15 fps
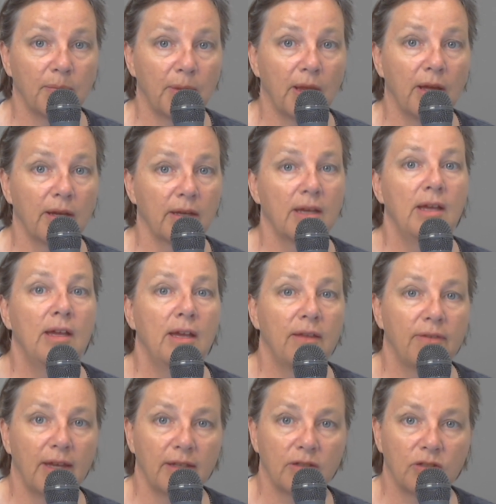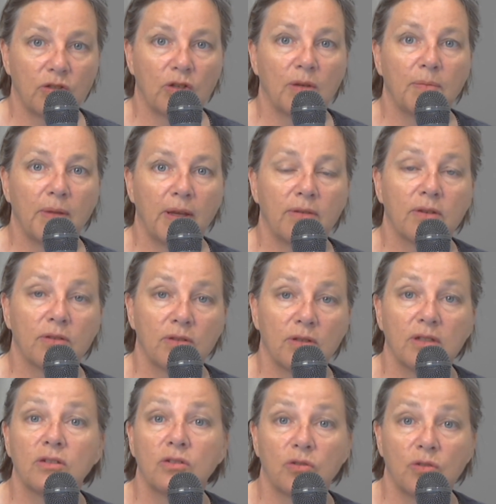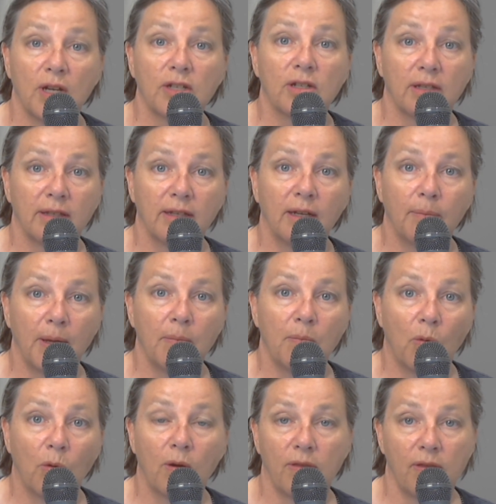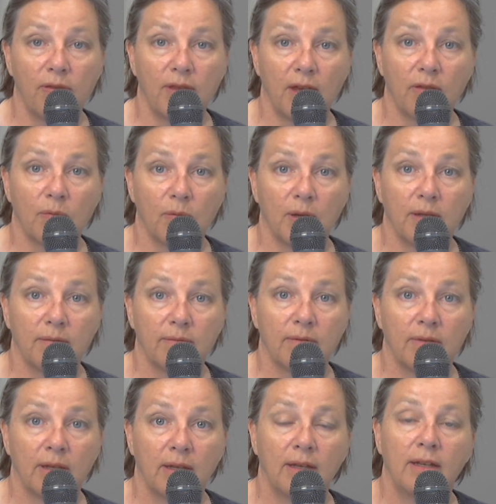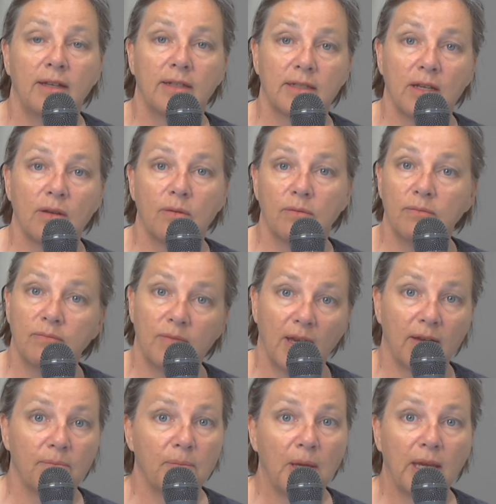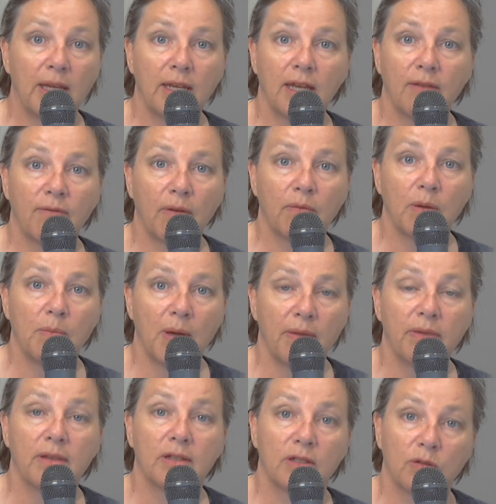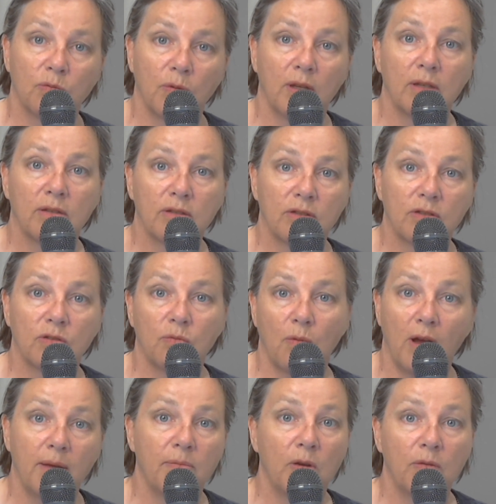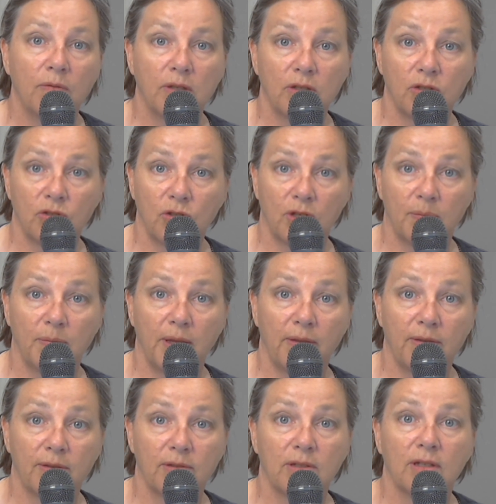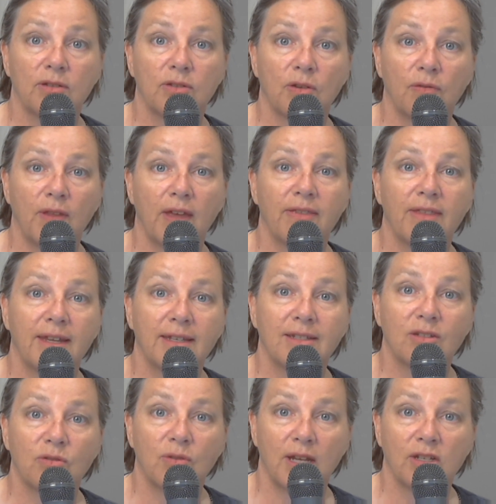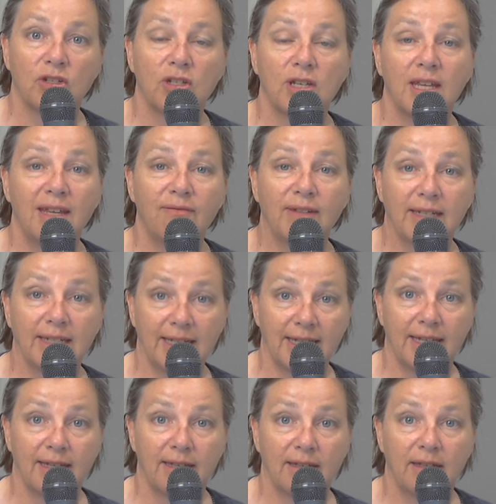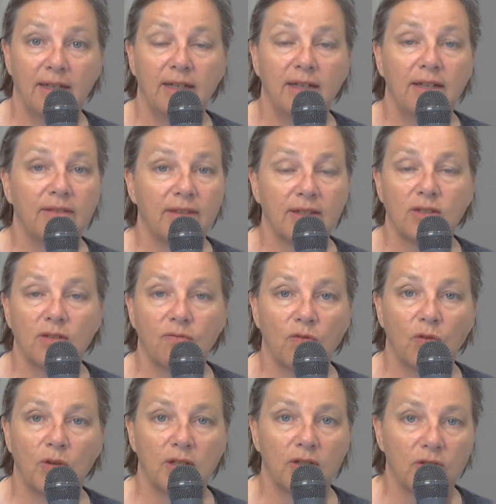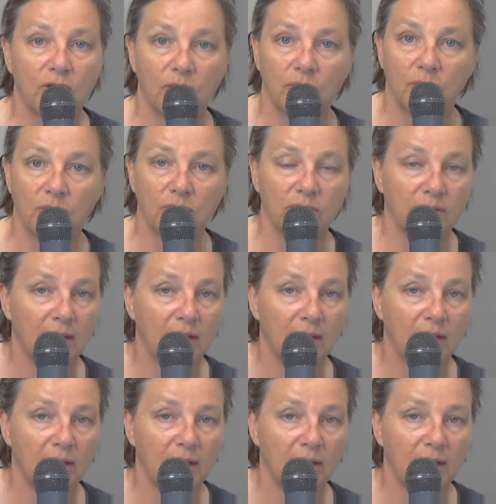block, that stirrup leather is going to stretch a little bit more than the other one. So, at the beginning of every month, swap over your stirrup leathers so that they stretch evenly. This avoids those